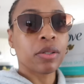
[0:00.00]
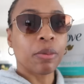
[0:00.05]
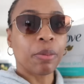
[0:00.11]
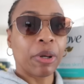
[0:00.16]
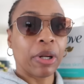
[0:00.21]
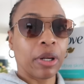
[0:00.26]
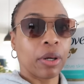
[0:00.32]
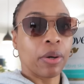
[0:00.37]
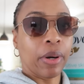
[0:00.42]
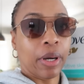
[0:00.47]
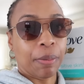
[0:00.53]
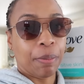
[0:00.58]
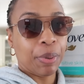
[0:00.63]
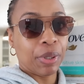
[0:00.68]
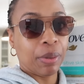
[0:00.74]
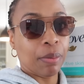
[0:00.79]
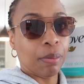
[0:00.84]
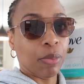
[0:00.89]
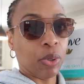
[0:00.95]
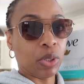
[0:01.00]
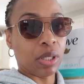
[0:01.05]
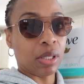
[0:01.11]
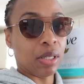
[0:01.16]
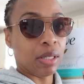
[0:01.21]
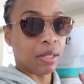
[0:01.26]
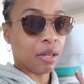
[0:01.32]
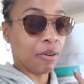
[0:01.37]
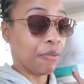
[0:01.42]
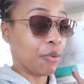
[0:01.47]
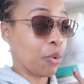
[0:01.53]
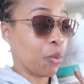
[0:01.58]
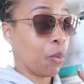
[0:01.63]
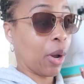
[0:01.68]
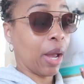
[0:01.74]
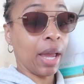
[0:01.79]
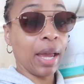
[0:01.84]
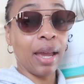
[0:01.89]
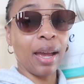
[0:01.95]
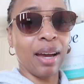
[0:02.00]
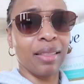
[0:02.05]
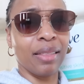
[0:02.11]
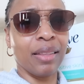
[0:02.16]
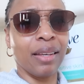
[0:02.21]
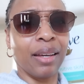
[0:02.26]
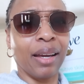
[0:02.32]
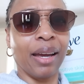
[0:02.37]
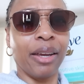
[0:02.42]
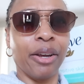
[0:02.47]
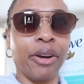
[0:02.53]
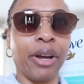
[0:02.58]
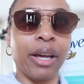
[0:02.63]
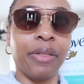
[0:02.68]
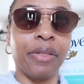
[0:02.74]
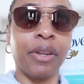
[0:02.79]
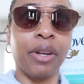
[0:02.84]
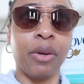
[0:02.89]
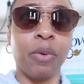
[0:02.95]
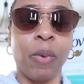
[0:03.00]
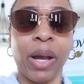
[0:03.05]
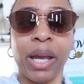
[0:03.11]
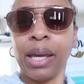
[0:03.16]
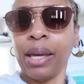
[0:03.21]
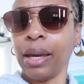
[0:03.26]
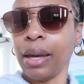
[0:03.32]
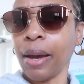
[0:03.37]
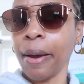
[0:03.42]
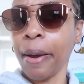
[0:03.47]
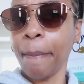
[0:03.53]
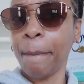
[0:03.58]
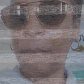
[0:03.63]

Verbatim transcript: so I'm gonna go ahead and put most of this stuff away. I think I hear Anthony waking up.